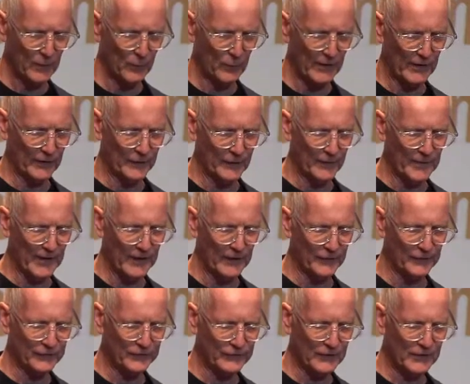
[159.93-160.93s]
while the
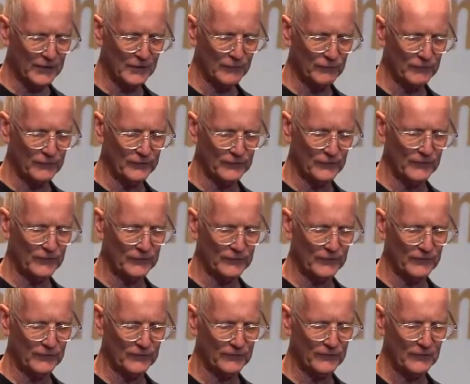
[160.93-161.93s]
Palestinian
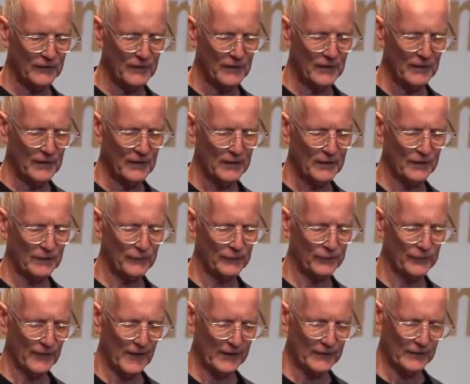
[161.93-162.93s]
resistance is
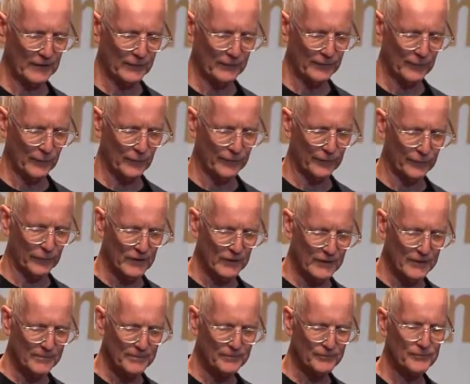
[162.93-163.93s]
fighting for
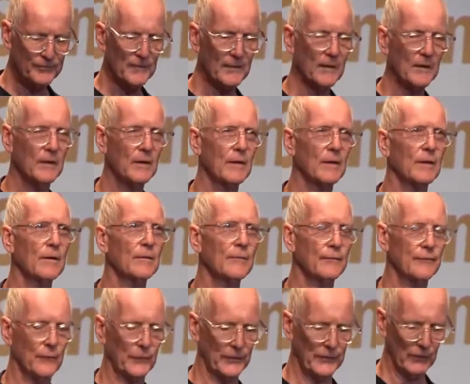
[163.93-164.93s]
freedom,
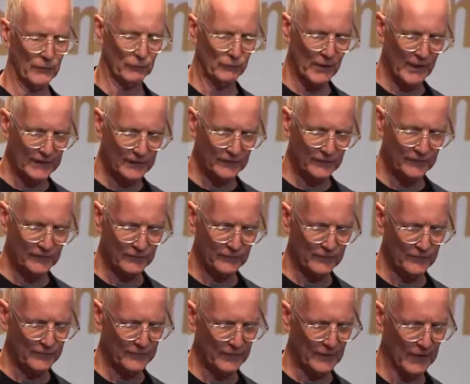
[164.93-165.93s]
for their rights,
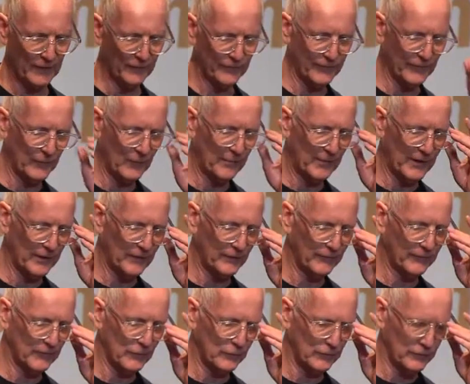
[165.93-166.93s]
and for a better
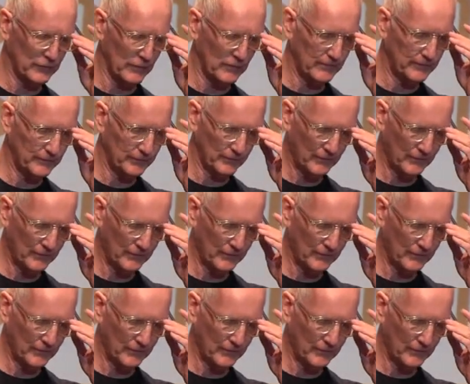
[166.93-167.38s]
future.